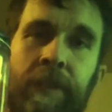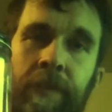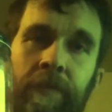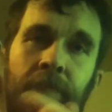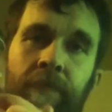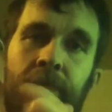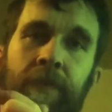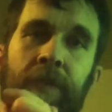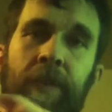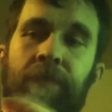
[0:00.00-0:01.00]
to,
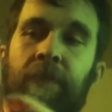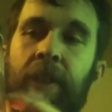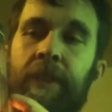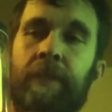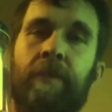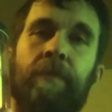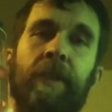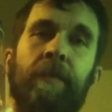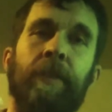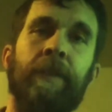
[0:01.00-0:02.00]
this is flaxseed oil by the
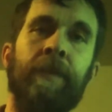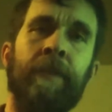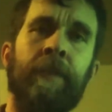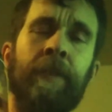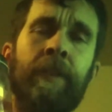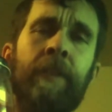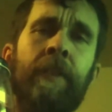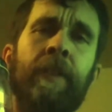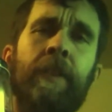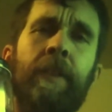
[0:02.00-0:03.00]
way,
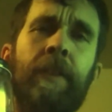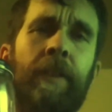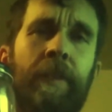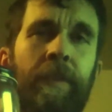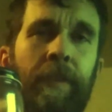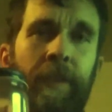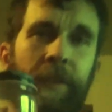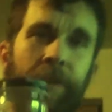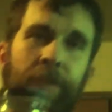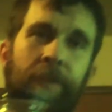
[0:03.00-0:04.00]

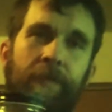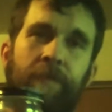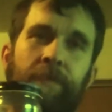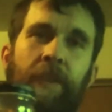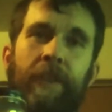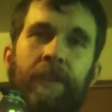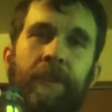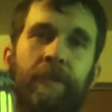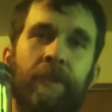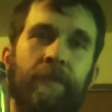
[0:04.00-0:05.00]
this flaxseed
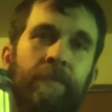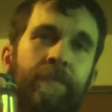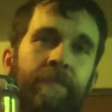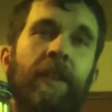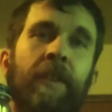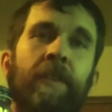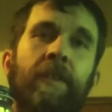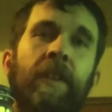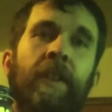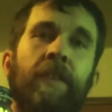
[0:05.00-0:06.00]
oil, is
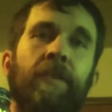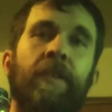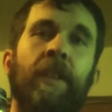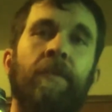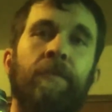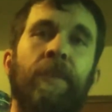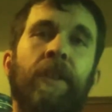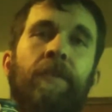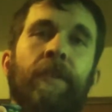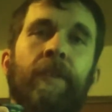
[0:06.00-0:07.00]
I noticed that it was
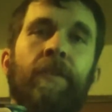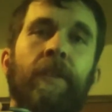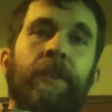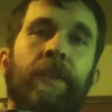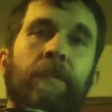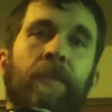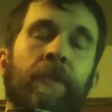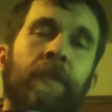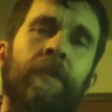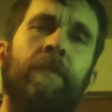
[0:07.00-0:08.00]
penetrating a whole lot deeper.
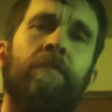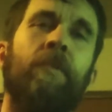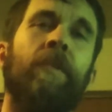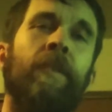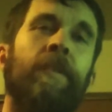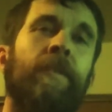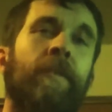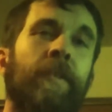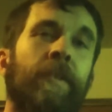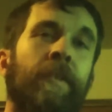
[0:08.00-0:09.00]
Boiled linseed oil,
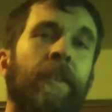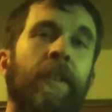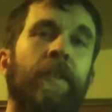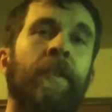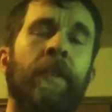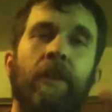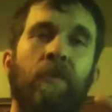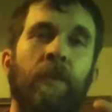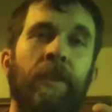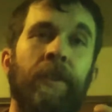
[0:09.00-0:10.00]
on the other hand, it
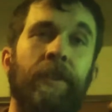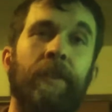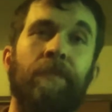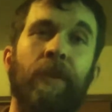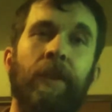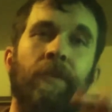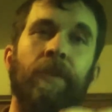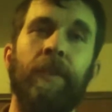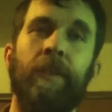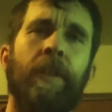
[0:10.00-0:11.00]
wouldn't
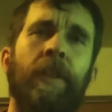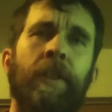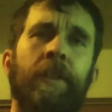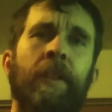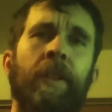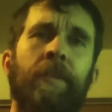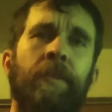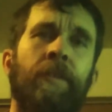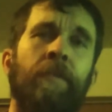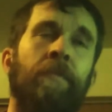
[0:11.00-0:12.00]
penetrate. I had to
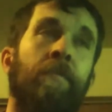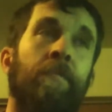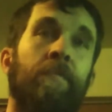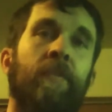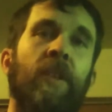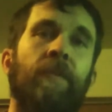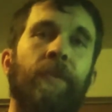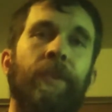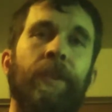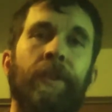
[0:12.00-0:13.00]
do several
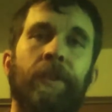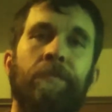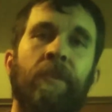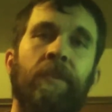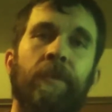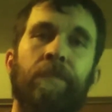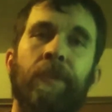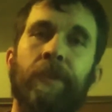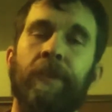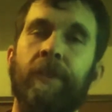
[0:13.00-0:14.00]
things, mineral
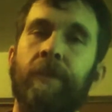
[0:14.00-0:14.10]
spirits and all